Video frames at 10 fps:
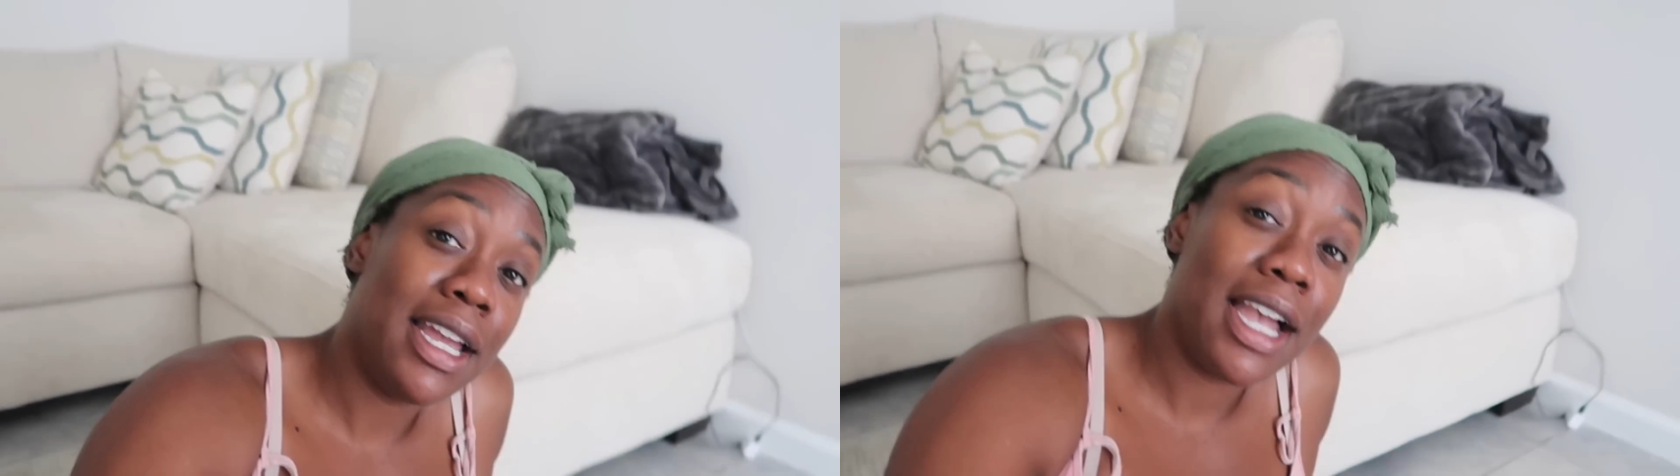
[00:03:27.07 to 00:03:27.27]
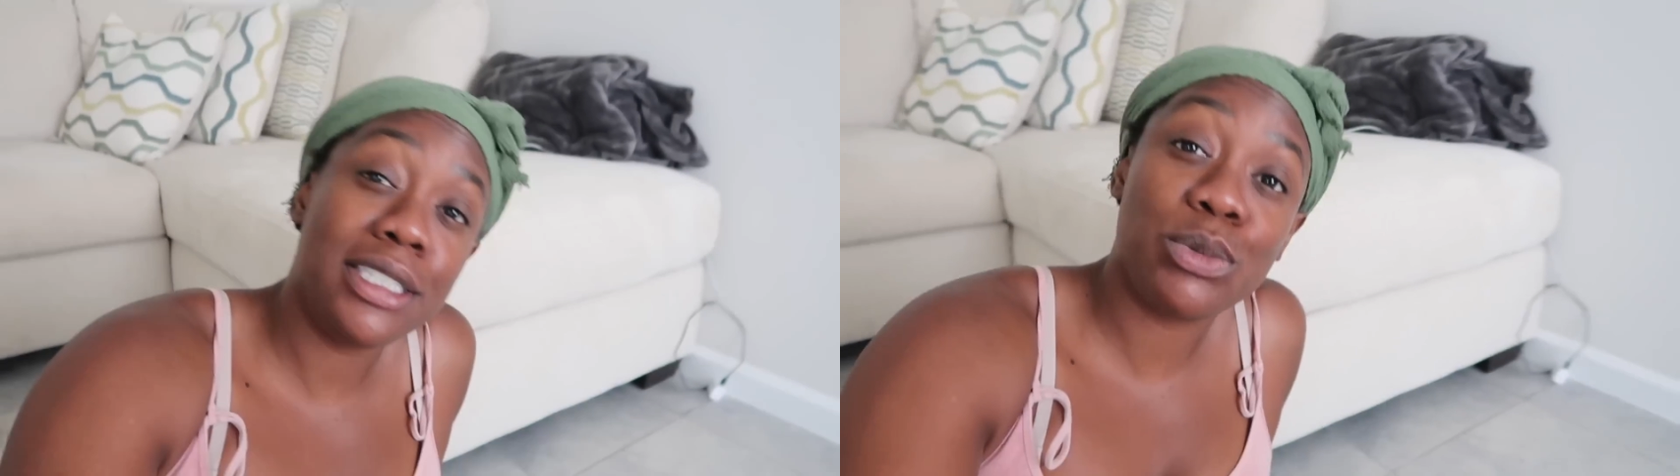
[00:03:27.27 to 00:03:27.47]

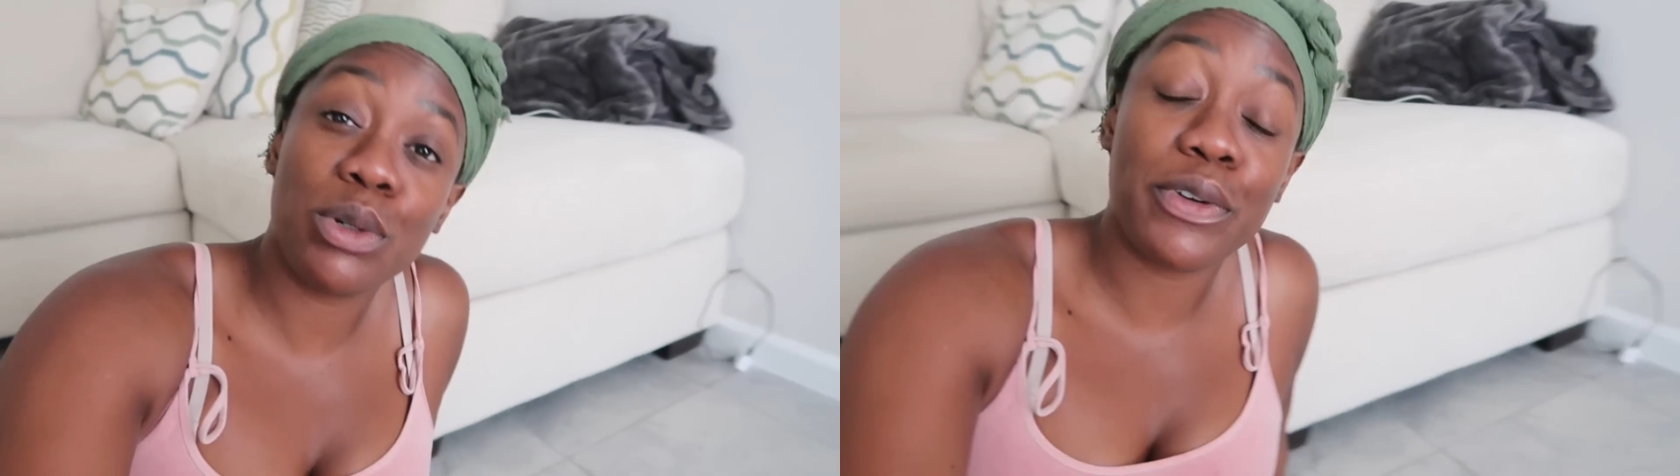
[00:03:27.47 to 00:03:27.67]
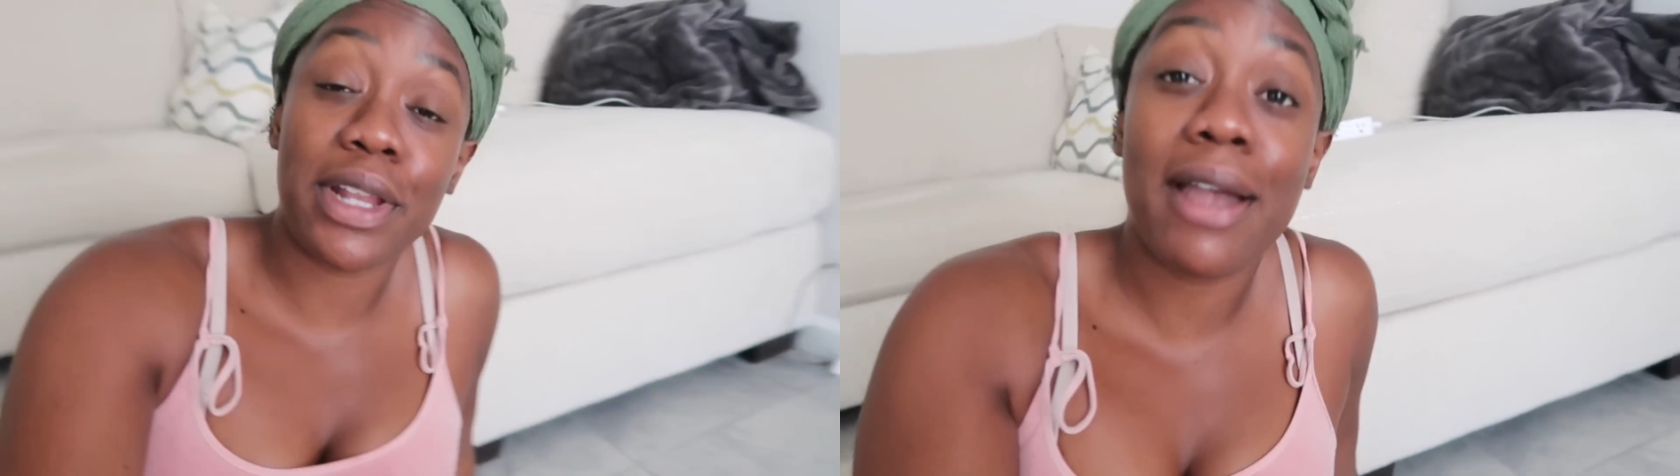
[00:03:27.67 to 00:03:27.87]
I used to
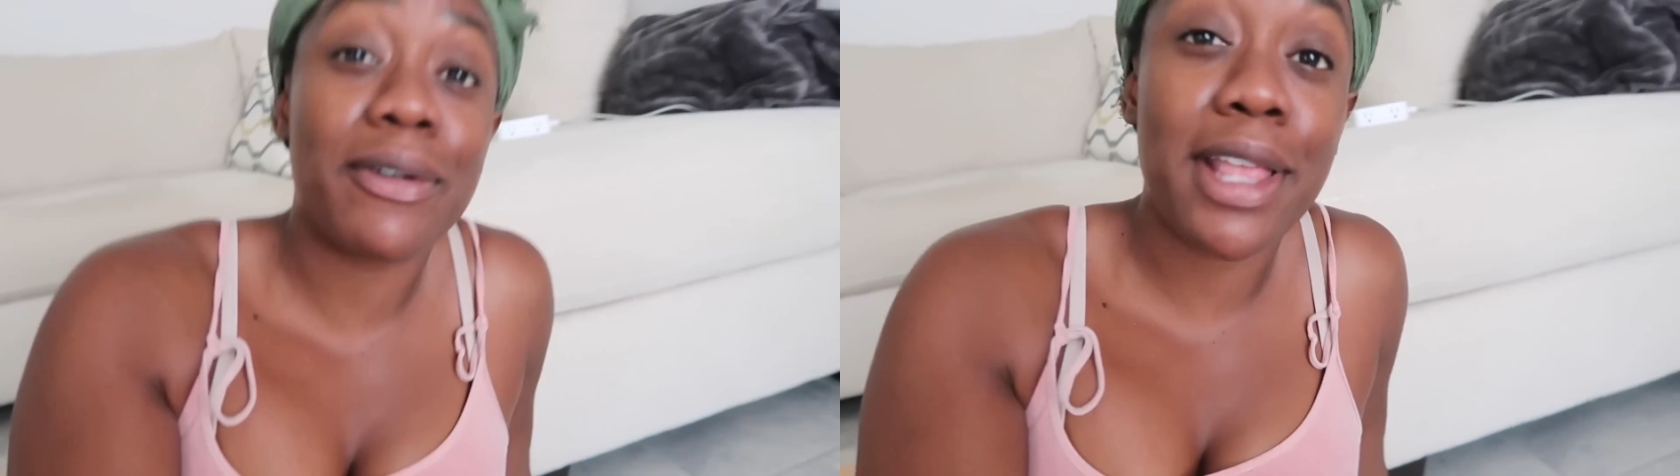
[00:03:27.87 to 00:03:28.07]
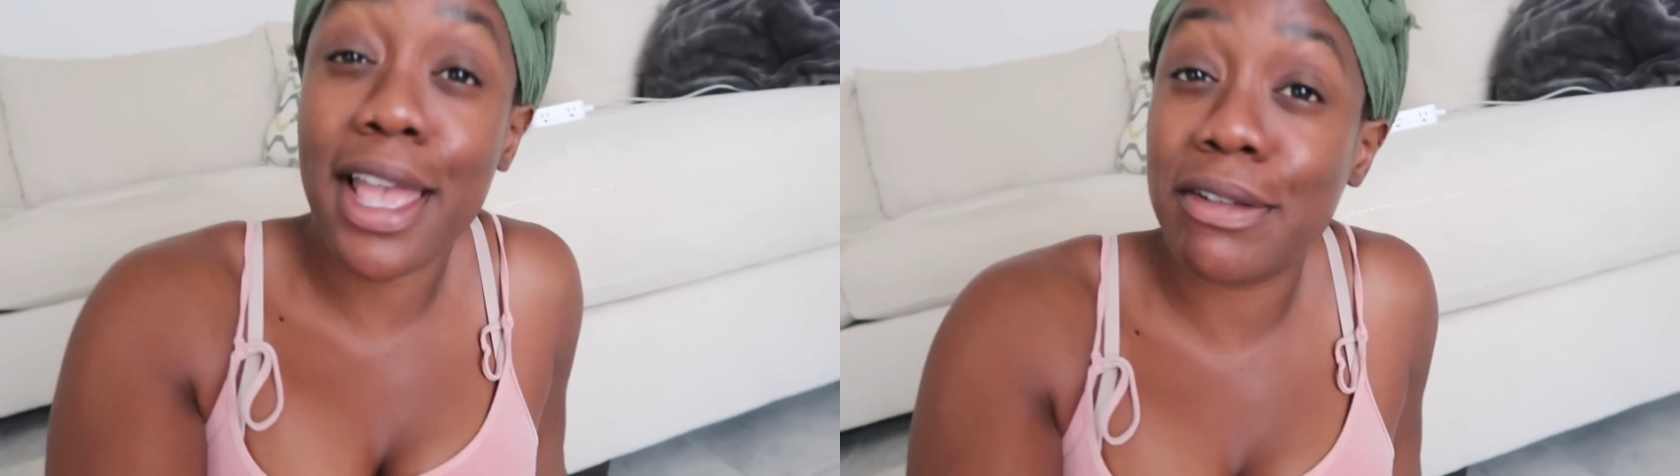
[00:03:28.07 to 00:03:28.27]
run for an hour
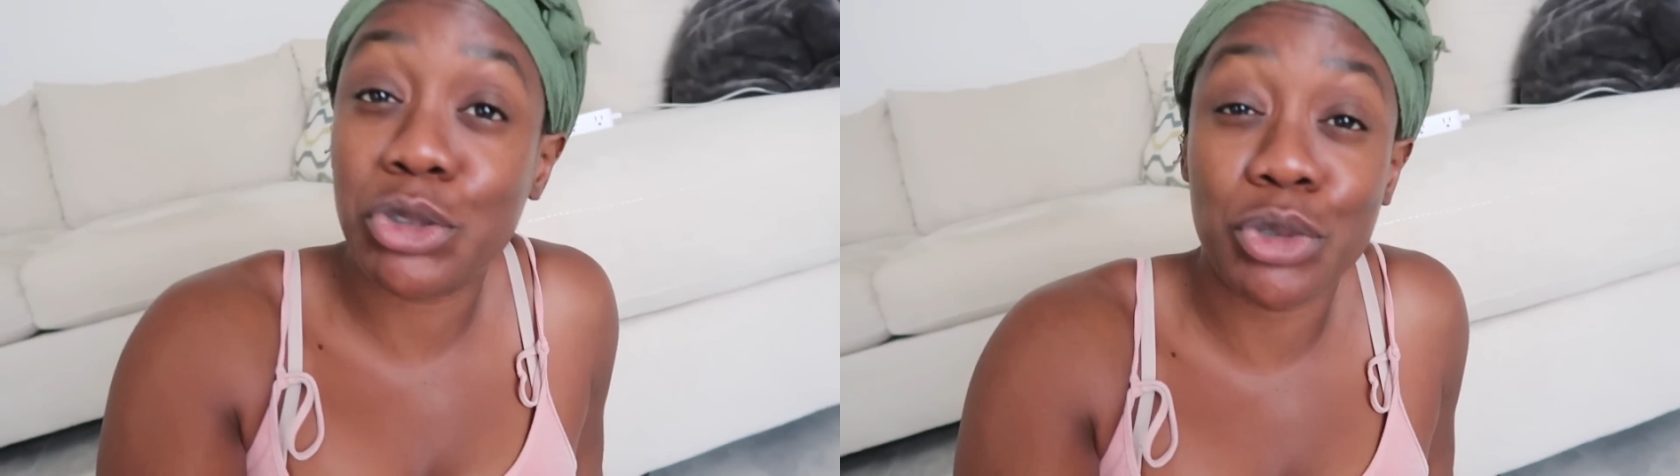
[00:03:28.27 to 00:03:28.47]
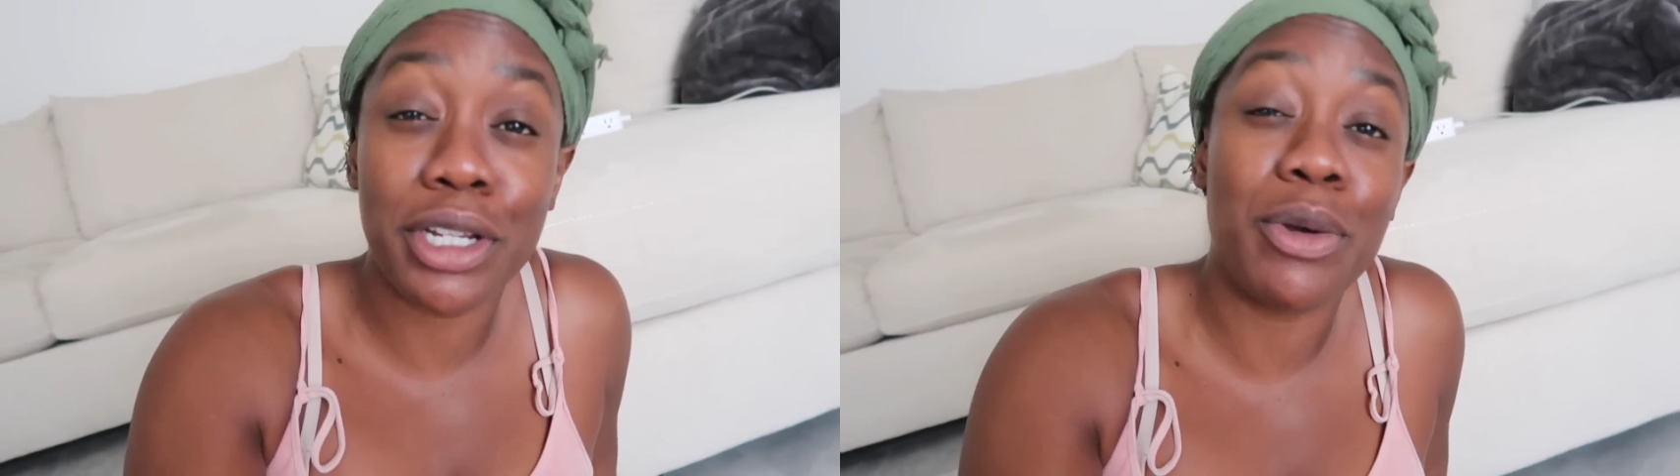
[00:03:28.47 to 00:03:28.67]
and a half straight,